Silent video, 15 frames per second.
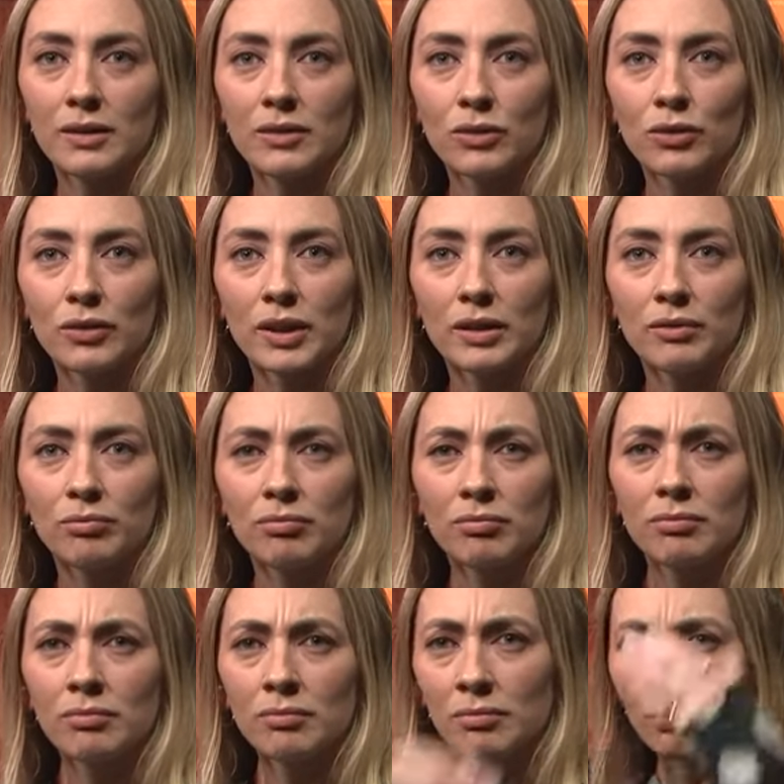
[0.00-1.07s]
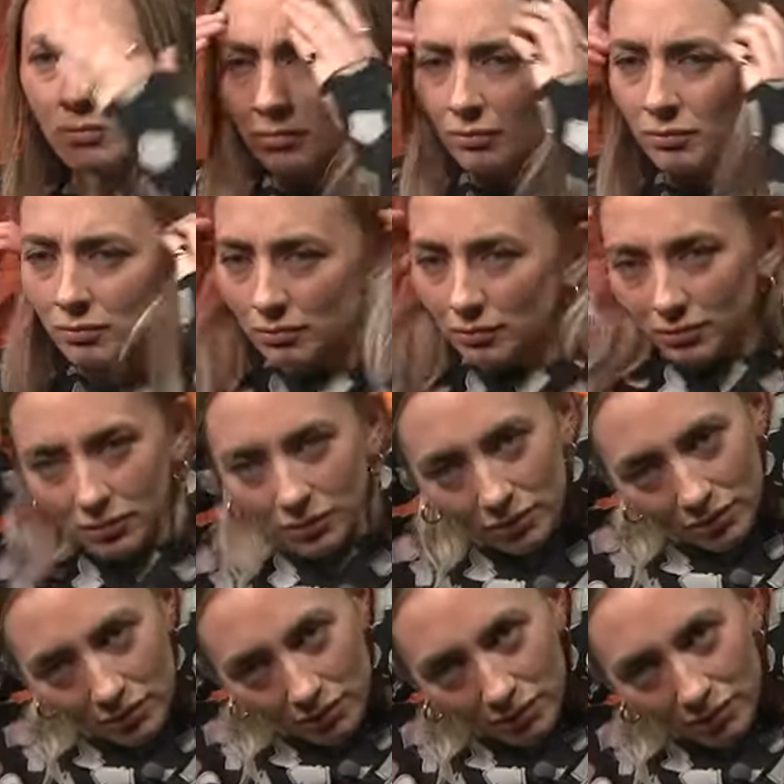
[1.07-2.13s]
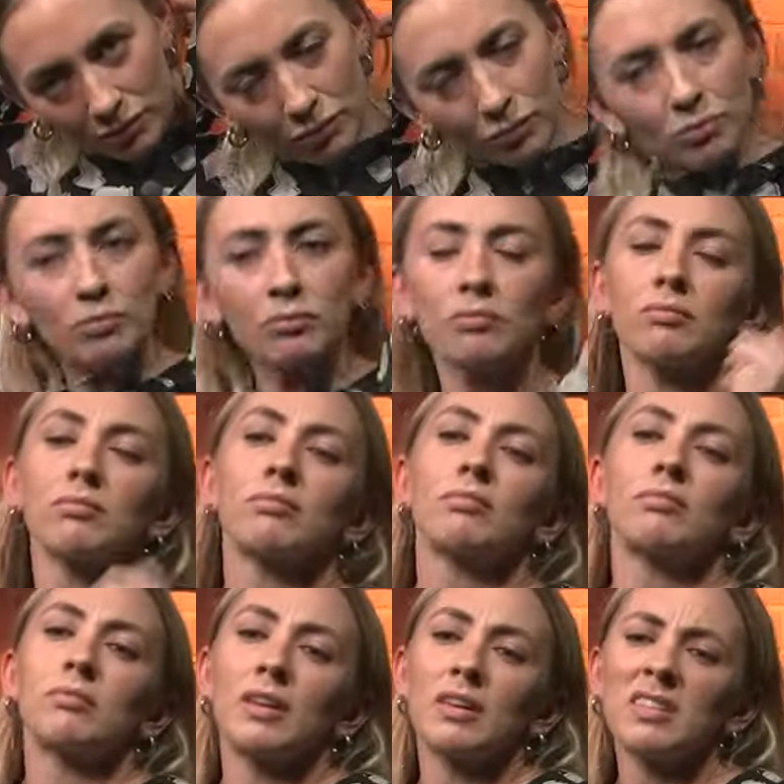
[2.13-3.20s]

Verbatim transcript: sorry. Yeah, that's perfect. That absolutely